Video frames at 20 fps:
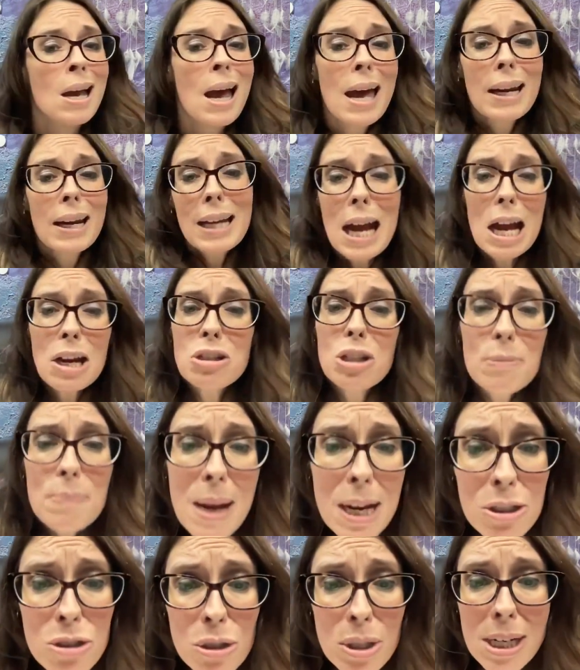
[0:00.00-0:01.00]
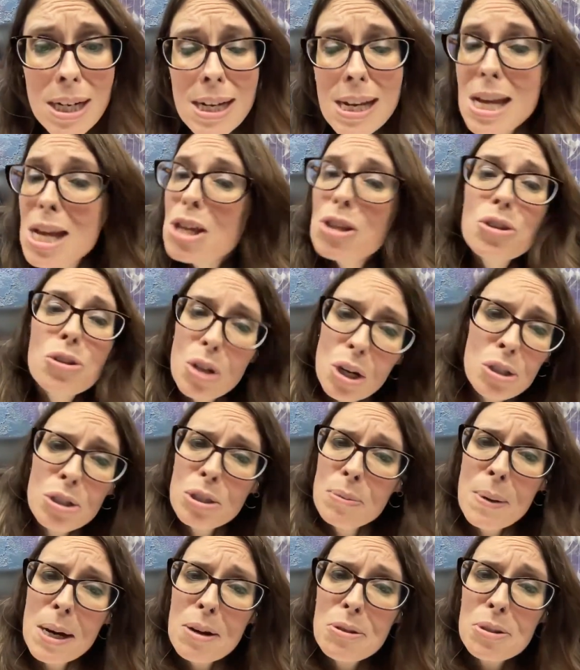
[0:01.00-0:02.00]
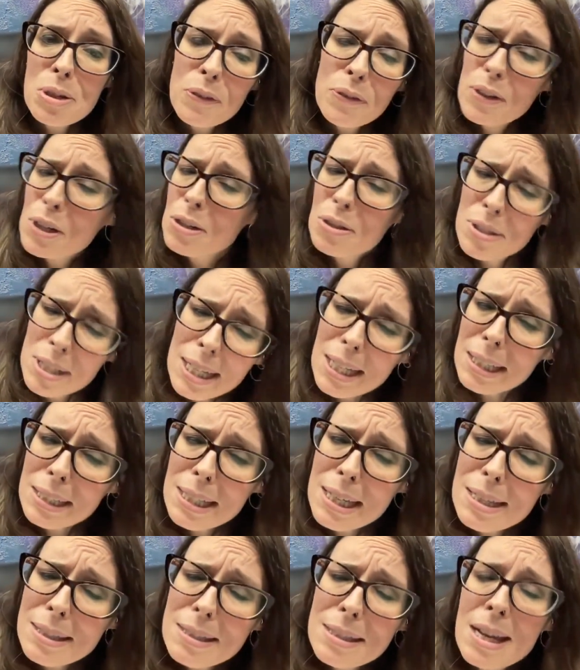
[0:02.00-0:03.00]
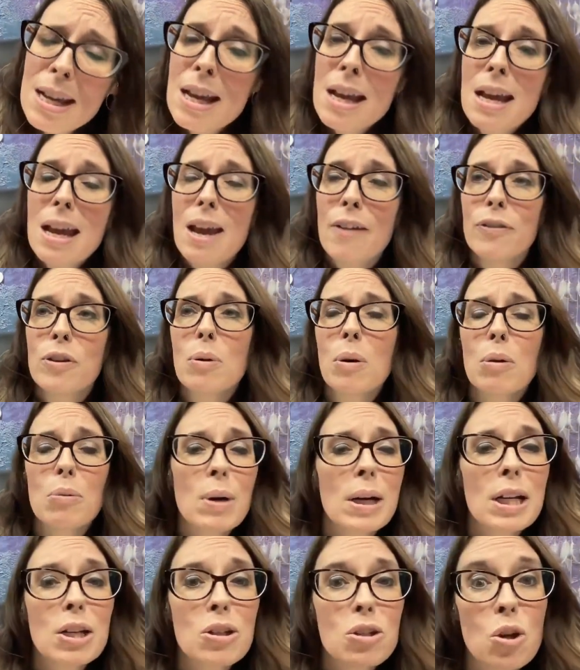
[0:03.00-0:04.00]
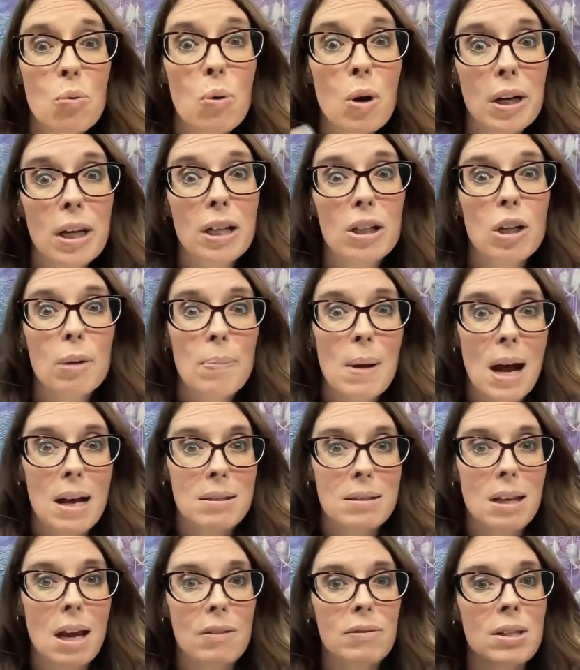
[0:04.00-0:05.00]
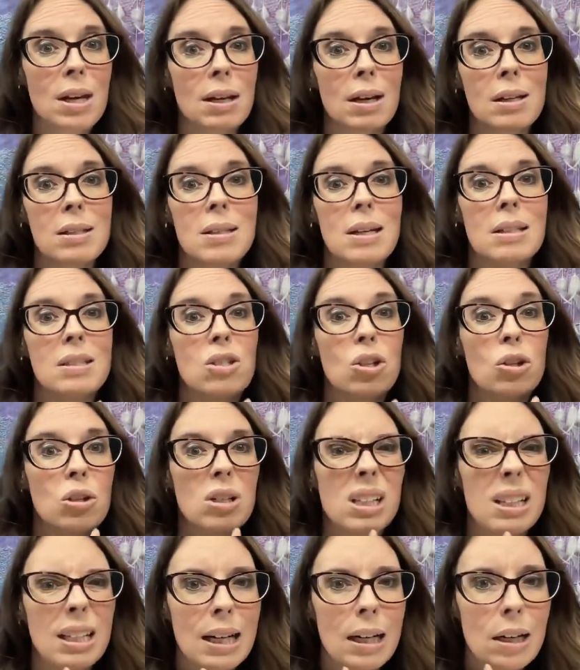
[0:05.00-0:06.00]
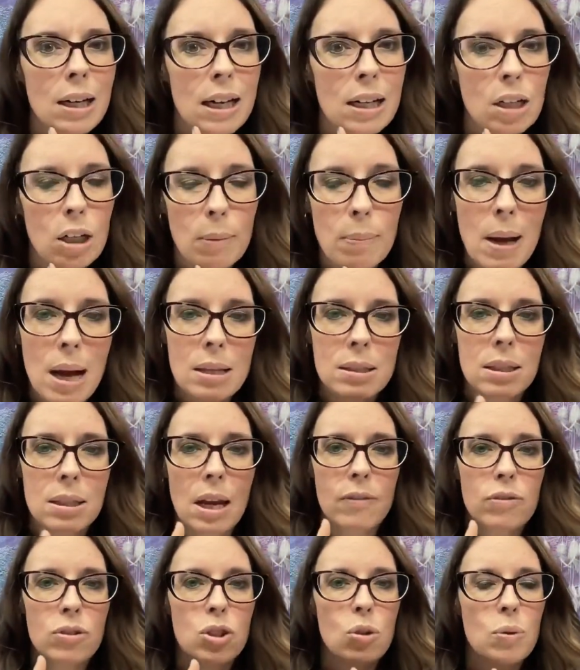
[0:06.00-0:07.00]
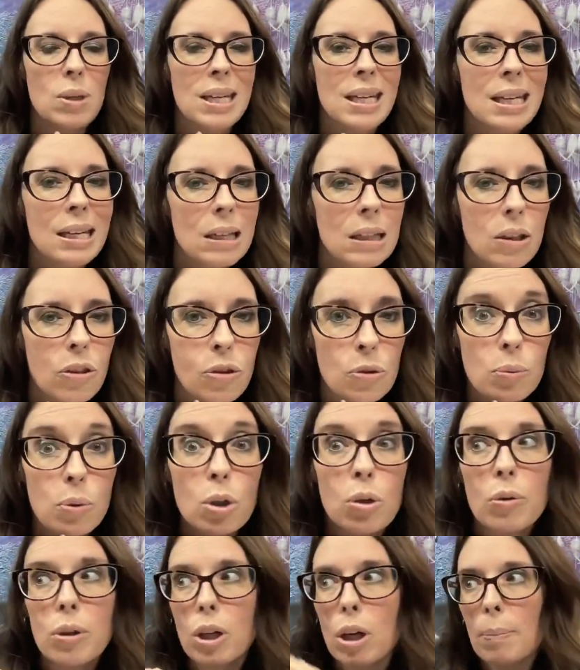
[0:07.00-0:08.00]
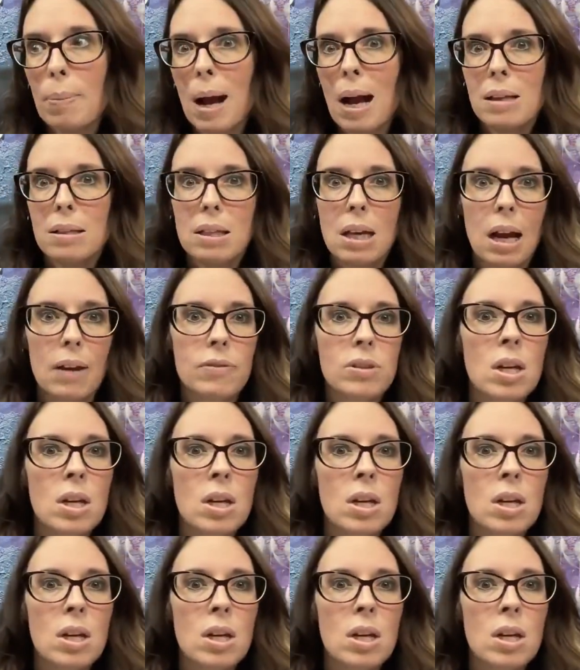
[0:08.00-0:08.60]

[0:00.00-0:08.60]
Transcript: And Akashic Mastery starts tomorrow. So if you're seeing this, if you are ready to work in your past lives, like I said, to clear in your past lives, to heal through your past lives,